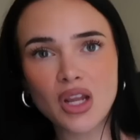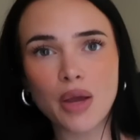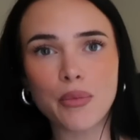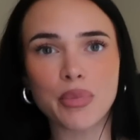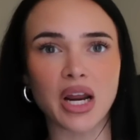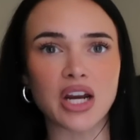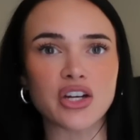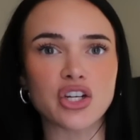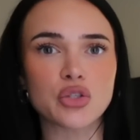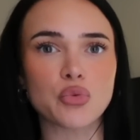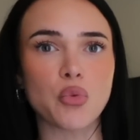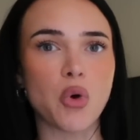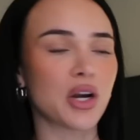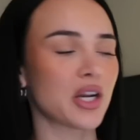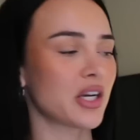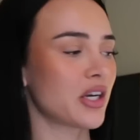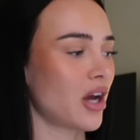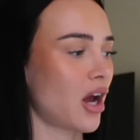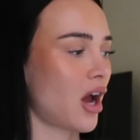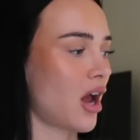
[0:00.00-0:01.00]
but I just
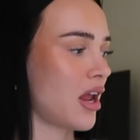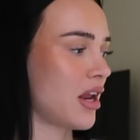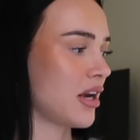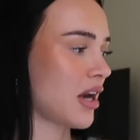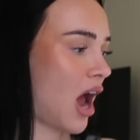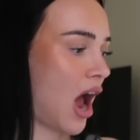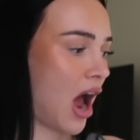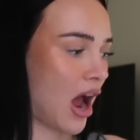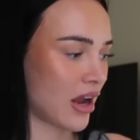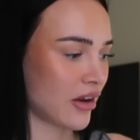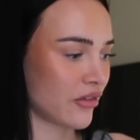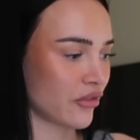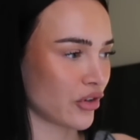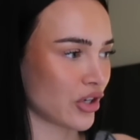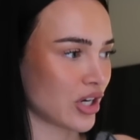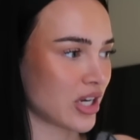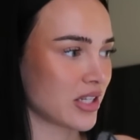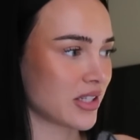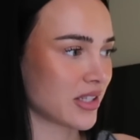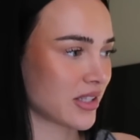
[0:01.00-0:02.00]
wanted an
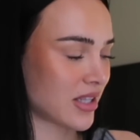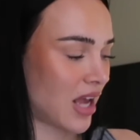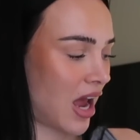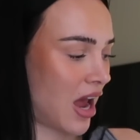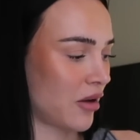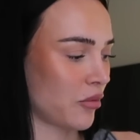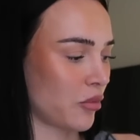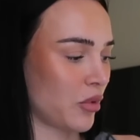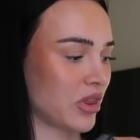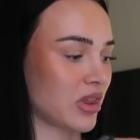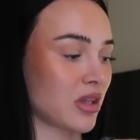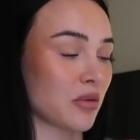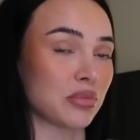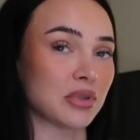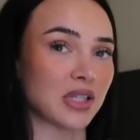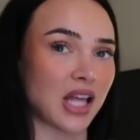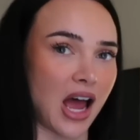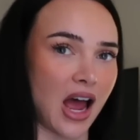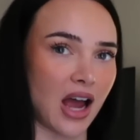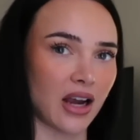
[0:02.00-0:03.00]
ivory set with the
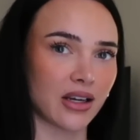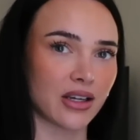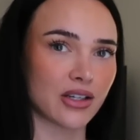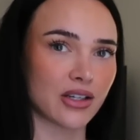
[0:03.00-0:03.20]
black